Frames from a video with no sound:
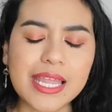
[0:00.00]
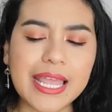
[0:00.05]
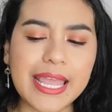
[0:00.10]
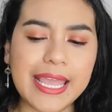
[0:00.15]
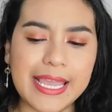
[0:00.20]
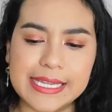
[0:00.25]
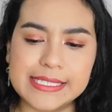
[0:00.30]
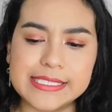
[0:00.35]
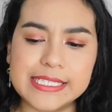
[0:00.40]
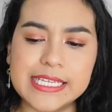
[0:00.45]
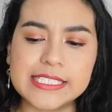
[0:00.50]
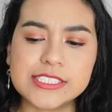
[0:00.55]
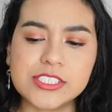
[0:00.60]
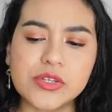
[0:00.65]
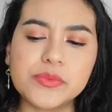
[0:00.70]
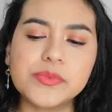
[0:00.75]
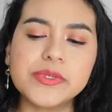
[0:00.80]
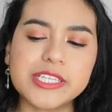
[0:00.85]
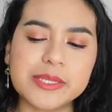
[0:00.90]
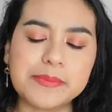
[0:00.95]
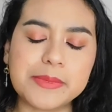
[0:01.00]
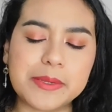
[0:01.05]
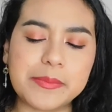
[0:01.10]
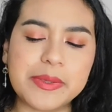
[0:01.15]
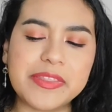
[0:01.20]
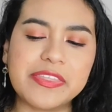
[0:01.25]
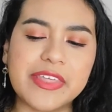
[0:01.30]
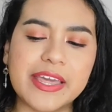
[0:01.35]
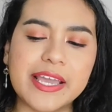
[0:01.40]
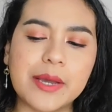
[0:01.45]
And so it really made
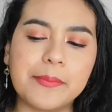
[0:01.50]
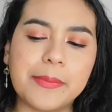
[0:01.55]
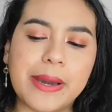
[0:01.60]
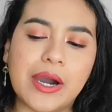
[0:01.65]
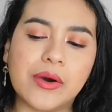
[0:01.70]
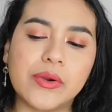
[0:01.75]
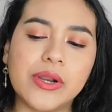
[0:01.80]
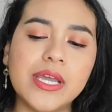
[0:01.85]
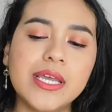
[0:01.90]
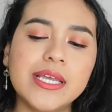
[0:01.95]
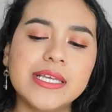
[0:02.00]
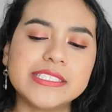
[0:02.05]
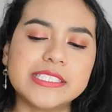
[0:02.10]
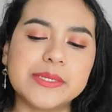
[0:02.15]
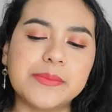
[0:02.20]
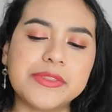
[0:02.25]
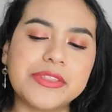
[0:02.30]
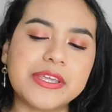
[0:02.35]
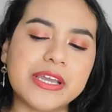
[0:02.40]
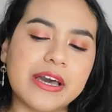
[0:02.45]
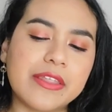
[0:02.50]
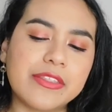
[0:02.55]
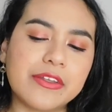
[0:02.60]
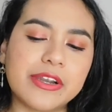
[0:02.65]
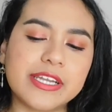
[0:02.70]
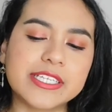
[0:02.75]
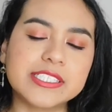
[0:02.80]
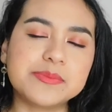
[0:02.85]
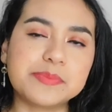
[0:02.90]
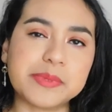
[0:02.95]
me think about some of the
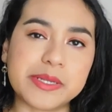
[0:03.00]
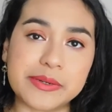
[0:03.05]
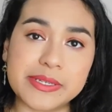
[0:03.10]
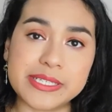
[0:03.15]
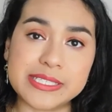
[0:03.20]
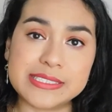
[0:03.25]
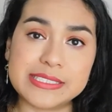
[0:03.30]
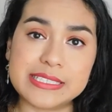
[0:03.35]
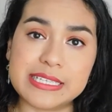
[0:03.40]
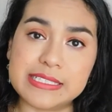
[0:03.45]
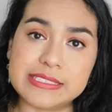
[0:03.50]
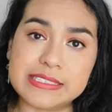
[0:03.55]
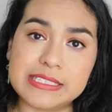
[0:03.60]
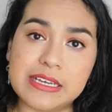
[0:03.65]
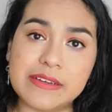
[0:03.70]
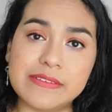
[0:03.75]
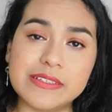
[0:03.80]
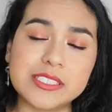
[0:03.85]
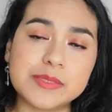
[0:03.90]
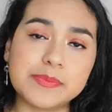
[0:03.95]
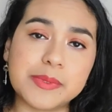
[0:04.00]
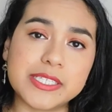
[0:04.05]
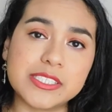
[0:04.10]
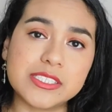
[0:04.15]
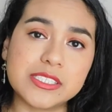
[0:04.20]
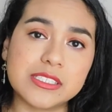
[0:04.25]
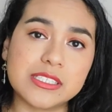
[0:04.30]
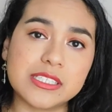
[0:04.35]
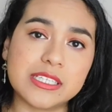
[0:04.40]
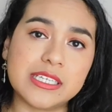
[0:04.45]
other experiences of
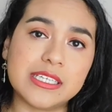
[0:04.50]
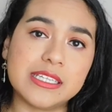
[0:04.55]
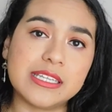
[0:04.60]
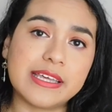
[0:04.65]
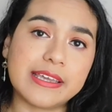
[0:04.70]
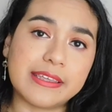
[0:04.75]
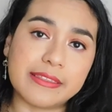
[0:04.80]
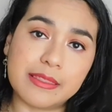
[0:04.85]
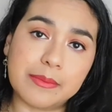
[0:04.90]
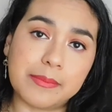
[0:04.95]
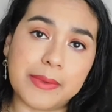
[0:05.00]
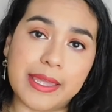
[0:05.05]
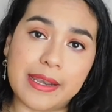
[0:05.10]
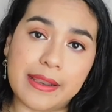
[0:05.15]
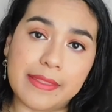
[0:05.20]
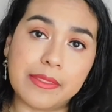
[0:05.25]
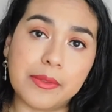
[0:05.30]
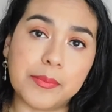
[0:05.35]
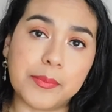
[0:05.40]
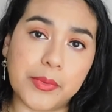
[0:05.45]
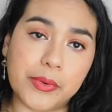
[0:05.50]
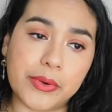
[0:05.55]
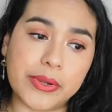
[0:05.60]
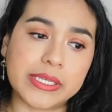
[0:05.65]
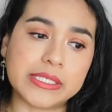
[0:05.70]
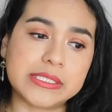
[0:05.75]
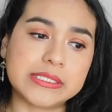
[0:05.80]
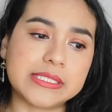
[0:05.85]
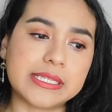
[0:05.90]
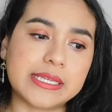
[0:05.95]
especially like the men and the
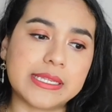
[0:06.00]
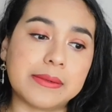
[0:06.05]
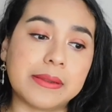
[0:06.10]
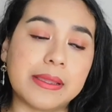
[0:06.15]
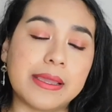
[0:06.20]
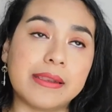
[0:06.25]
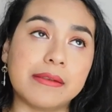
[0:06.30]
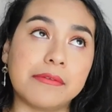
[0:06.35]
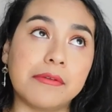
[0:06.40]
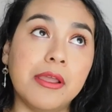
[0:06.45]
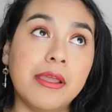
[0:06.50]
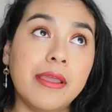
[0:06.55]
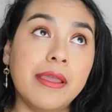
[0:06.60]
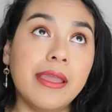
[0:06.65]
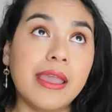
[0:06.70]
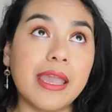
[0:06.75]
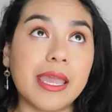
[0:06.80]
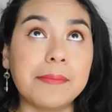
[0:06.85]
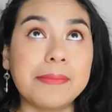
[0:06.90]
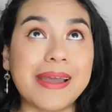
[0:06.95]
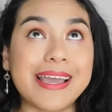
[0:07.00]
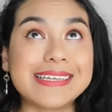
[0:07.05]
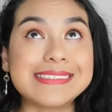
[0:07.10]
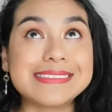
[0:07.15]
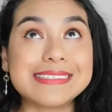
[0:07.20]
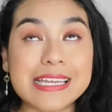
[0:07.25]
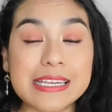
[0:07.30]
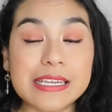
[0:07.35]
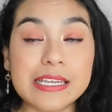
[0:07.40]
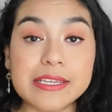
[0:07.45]
boys in my
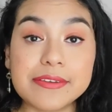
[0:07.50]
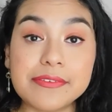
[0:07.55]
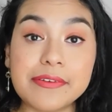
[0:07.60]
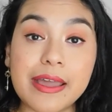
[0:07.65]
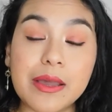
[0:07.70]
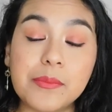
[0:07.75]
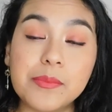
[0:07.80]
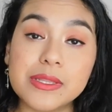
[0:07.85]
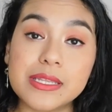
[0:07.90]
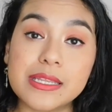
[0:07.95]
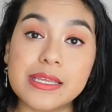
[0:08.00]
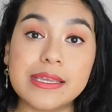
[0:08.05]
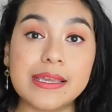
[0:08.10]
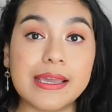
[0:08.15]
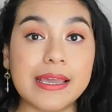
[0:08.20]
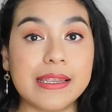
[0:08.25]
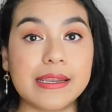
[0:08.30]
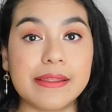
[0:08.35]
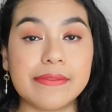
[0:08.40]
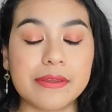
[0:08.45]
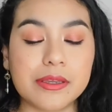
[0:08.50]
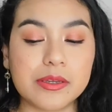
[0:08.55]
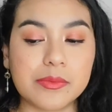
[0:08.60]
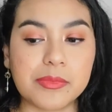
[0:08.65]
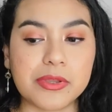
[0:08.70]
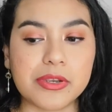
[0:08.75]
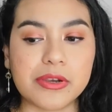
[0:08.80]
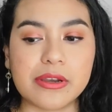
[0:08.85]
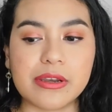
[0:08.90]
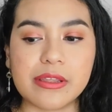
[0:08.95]
extended family and in the
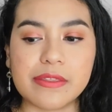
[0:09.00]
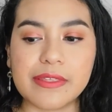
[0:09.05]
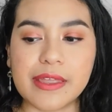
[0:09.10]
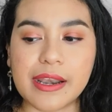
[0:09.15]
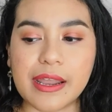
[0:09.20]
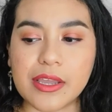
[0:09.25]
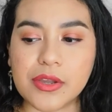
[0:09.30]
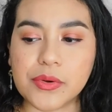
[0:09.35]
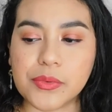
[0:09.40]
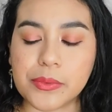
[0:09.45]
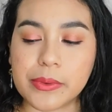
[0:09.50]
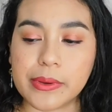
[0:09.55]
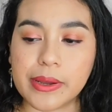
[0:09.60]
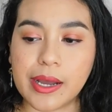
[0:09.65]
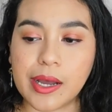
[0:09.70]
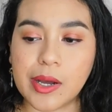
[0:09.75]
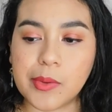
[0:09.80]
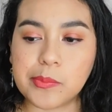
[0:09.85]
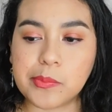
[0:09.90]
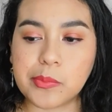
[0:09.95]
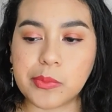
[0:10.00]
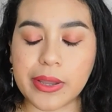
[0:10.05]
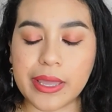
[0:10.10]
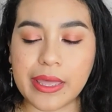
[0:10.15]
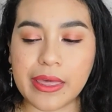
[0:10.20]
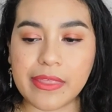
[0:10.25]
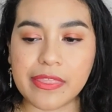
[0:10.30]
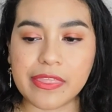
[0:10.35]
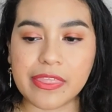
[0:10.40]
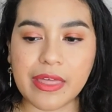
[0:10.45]
community that I grew up
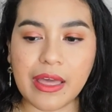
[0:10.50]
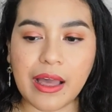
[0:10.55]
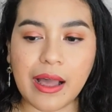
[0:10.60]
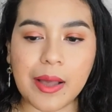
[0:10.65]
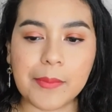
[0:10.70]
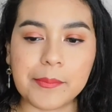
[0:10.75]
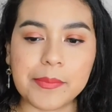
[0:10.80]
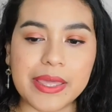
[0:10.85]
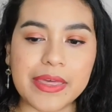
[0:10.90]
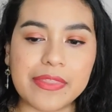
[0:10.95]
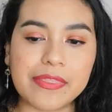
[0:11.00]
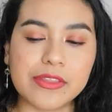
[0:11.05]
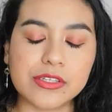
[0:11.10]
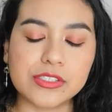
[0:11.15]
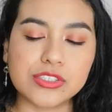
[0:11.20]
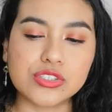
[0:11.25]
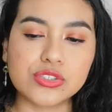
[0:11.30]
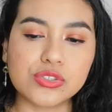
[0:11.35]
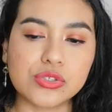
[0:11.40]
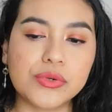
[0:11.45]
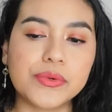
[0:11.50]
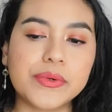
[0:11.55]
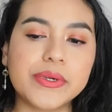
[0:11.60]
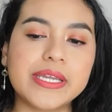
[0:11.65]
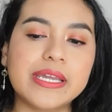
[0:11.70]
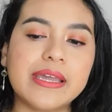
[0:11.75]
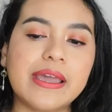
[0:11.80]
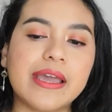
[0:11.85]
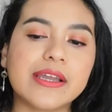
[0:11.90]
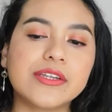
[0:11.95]
with. In the
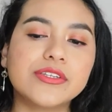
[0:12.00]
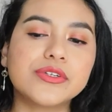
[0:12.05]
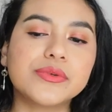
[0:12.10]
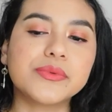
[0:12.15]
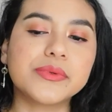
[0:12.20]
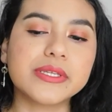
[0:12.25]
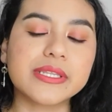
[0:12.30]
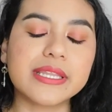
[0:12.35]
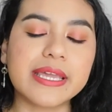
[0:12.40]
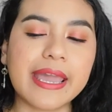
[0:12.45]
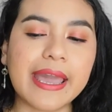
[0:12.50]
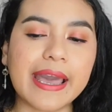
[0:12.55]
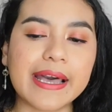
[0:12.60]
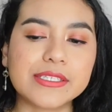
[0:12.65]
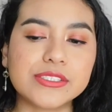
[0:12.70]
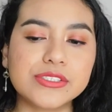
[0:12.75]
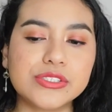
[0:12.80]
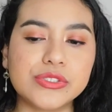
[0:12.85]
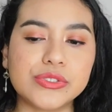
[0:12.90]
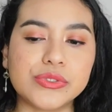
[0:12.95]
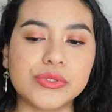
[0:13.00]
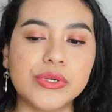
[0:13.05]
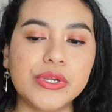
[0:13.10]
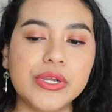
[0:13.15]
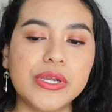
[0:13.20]
story, Hector really has to